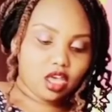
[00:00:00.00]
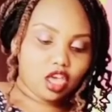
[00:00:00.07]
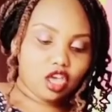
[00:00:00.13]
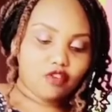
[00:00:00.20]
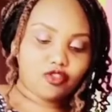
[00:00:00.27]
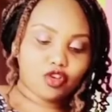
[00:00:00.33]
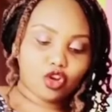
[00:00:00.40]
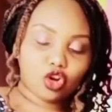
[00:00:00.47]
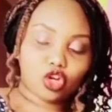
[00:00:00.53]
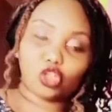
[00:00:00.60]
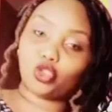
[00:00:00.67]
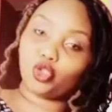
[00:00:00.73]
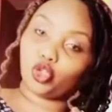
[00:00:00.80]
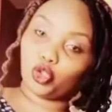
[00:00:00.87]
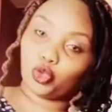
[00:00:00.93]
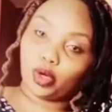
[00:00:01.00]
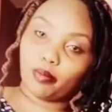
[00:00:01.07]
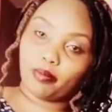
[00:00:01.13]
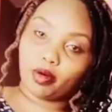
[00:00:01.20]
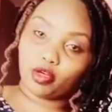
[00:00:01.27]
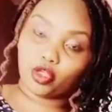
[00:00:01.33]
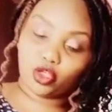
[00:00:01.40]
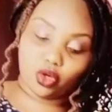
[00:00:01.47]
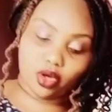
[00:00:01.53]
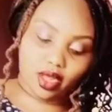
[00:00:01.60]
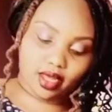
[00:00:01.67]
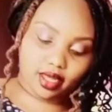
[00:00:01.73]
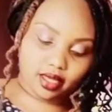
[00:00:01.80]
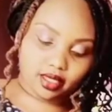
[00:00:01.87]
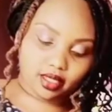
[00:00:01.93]
if you're not so sure about your
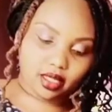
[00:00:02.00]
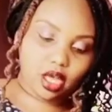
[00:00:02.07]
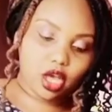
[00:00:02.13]
eggs,